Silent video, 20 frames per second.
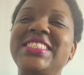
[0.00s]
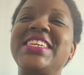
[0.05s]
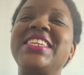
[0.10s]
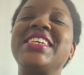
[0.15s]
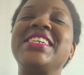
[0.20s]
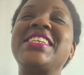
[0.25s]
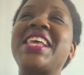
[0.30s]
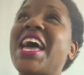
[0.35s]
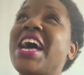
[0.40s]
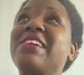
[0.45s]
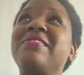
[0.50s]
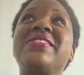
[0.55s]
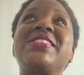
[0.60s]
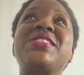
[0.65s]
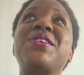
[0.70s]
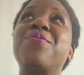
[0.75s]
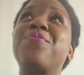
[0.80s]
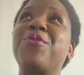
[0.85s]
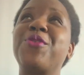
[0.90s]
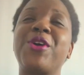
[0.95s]
didn't have
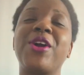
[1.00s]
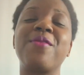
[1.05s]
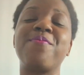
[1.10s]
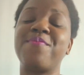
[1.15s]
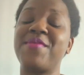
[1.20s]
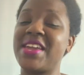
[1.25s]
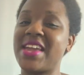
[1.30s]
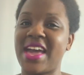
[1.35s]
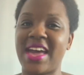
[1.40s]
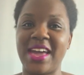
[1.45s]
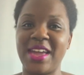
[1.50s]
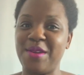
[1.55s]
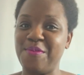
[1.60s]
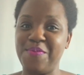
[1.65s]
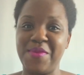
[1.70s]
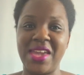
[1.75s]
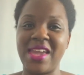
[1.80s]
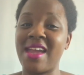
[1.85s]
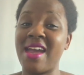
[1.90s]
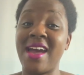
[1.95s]
support
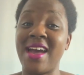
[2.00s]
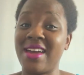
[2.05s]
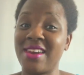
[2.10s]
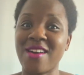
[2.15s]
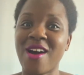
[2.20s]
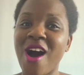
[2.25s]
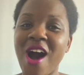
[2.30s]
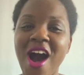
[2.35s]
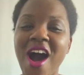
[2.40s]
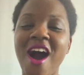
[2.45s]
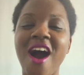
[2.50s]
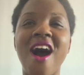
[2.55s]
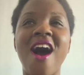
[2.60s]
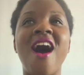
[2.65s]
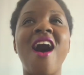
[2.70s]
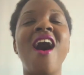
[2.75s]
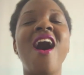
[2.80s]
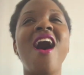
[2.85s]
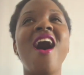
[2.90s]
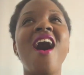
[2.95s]
behind me at
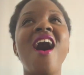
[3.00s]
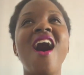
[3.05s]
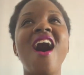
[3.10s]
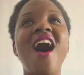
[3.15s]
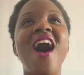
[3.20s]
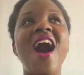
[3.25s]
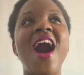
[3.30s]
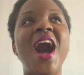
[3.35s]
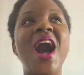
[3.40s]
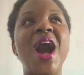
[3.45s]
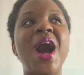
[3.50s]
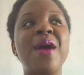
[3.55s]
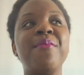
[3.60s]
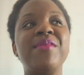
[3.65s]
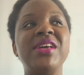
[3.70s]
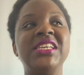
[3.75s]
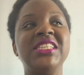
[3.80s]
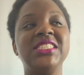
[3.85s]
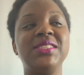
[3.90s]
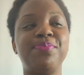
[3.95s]
all.
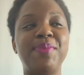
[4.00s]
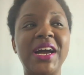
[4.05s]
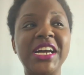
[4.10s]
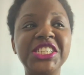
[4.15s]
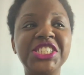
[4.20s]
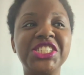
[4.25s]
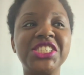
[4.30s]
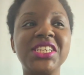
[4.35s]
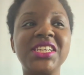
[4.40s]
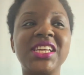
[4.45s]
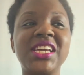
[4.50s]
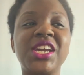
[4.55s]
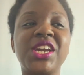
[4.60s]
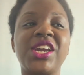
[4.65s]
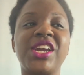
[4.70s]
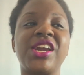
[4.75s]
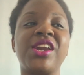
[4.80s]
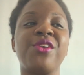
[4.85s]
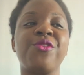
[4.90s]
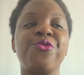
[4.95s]

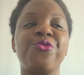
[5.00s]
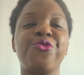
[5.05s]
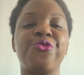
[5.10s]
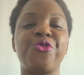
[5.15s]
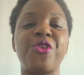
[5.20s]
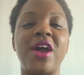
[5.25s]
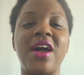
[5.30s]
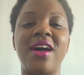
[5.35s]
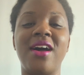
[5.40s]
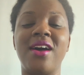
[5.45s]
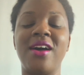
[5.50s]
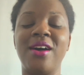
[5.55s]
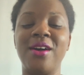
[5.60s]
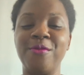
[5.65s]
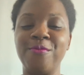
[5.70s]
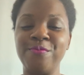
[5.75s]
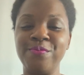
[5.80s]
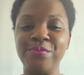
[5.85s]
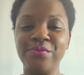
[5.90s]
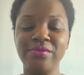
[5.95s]
Especially
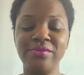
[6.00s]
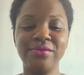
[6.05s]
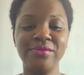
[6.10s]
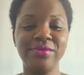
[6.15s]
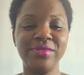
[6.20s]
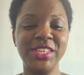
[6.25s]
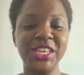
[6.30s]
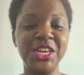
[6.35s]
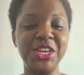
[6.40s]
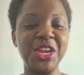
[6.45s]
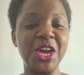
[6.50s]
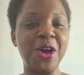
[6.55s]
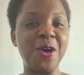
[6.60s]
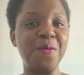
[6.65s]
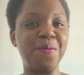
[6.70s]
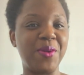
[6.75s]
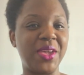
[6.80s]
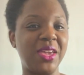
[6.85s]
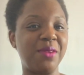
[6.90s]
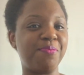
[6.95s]
from, you
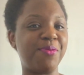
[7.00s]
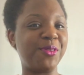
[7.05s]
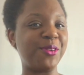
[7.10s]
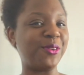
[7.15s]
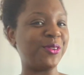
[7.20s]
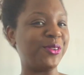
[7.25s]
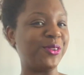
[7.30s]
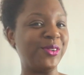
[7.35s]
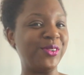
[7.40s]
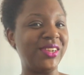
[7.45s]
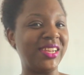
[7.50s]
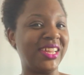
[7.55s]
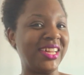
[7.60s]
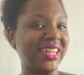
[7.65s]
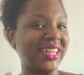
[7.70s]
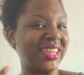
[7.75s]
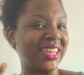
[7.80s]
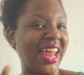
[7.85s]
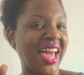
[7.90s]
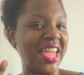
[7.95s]
know, people who
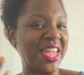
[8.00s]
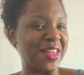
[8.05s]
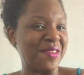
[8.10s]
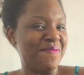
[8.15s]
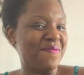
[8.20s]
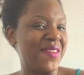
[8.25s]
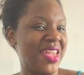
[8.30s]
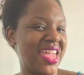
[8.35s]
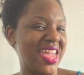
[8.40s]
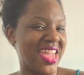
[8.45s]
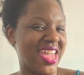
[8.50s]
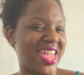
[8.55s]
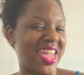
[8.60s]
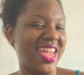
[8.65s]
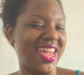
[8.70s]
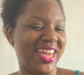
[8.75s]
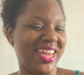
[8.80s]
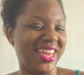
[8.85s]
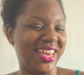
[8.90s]
look like me.